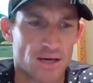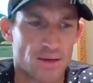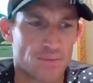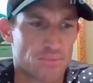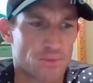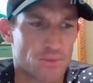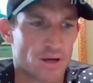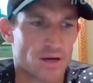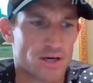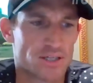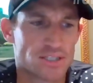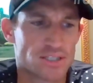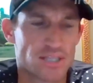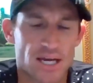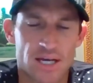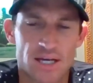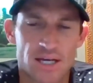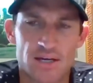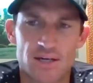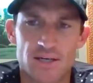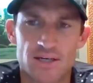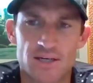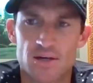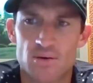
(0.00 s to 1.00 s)
I'm going to take
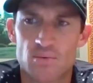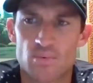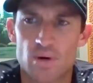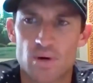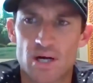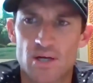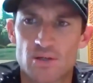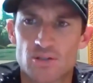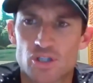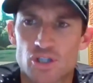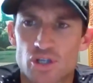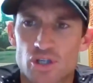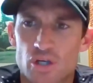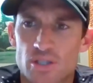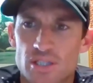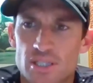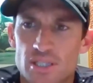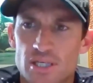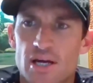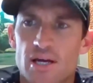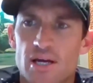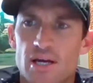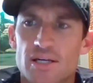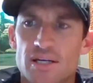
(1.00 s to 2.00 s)
a wild shot
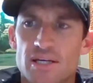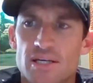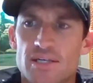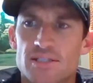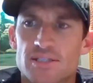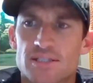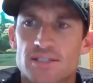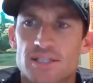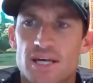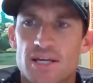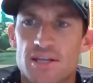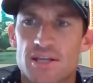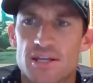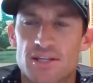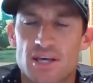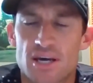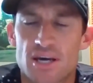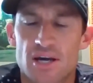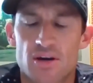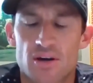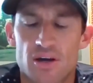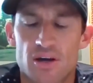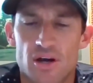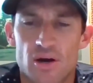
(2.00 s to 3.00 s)
here and say that
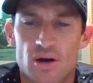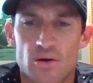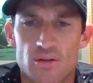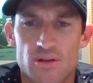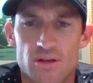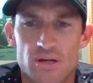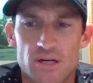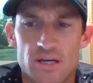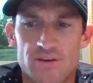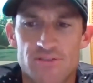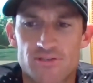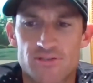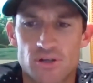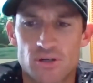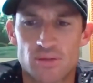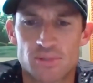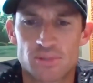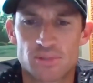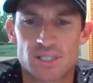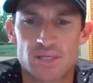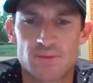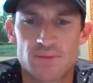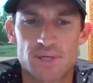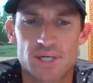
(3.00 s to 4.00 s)
they're going to go with the left arm
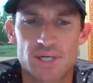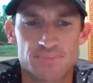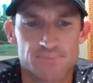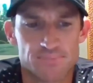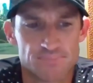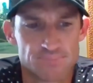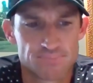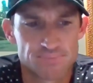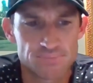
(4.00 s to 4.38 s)
seamer.